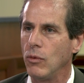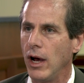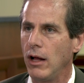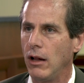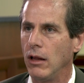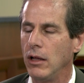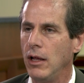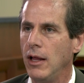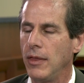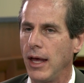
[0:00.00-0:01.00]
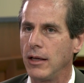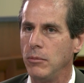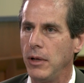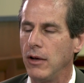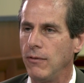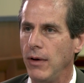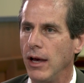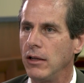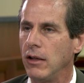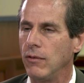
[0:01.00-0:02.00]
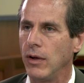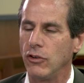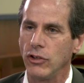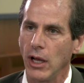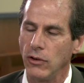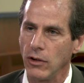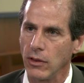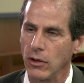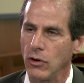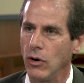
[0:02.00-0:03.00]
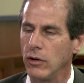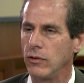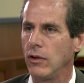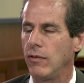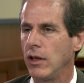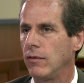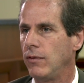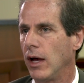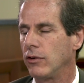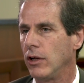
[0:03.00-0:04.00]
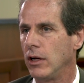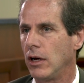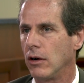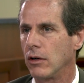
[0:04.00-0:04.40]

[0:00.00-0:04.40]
well, they can be effective at changing the course of the infection in our